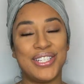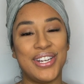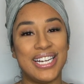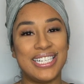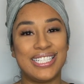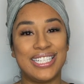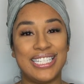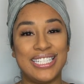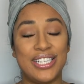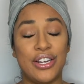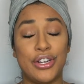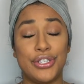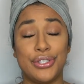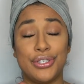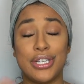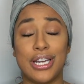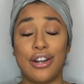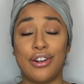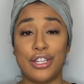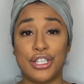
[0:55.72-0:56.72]
you guys can tell, I just
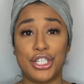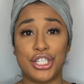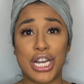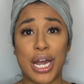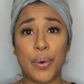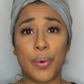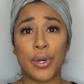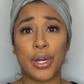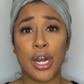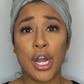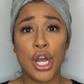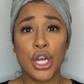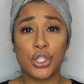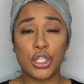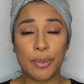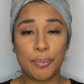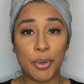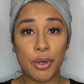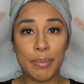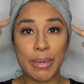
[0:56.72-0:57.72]
got out of the shower, so I
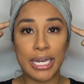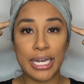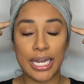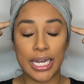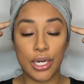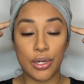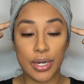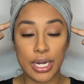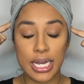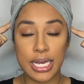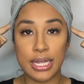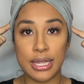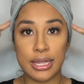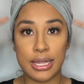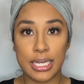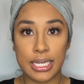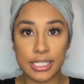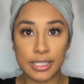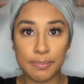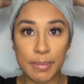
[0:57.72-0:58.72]
put my hair in
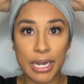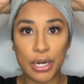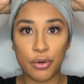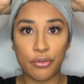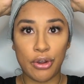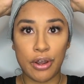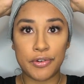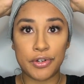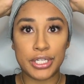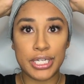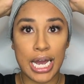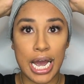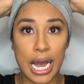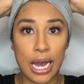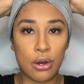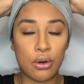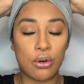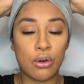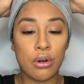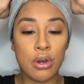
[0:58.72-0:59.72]
this microfiber
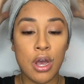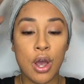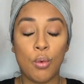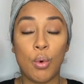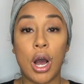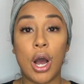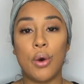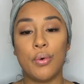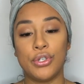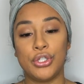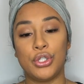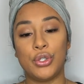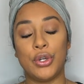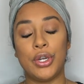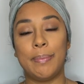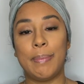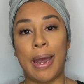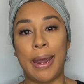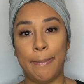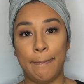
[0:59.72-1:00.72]
towel while I was doing my